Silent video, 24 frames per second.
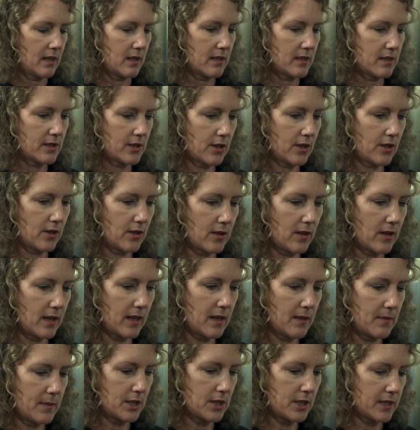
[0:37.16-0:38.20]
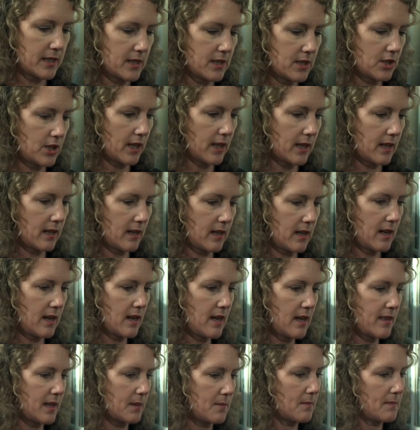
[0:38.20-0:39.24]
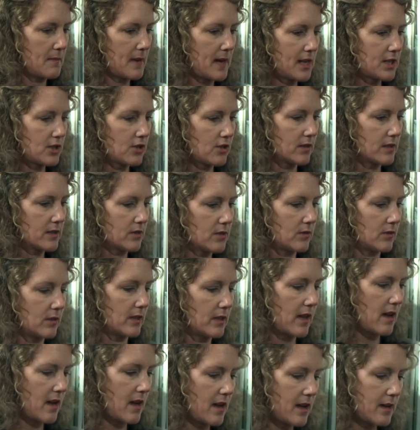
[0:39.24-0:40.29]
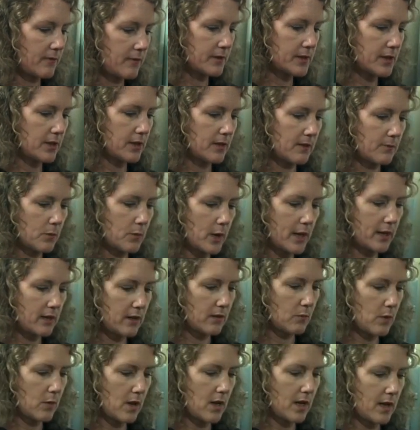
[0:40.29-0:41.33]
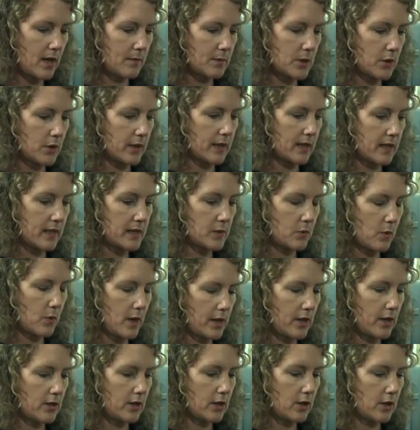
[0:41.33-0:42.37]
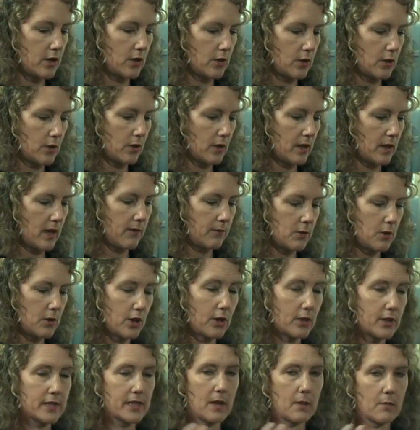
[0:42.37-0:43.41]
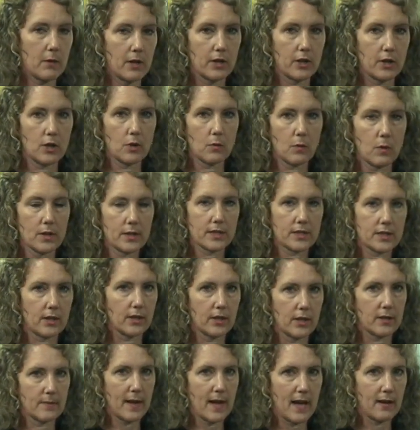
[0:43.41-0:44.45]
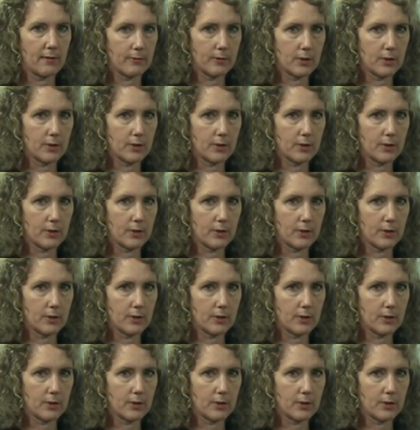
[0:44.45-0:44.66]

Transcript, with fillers: So let me just check it here, that make sure it's all live. So what, while I'm doing this, why don't you, if you know someone who wants to learn about